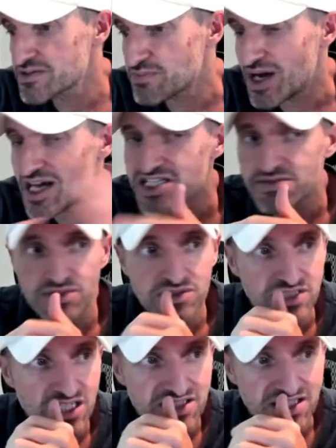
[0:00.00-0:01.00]
is
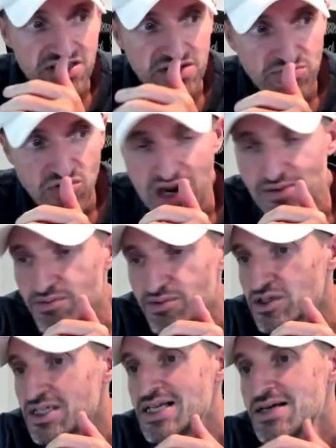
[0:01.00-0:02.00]
impossible, nothing is
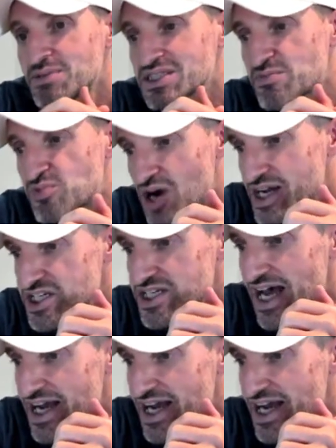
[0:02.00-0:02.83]
improbable. But the price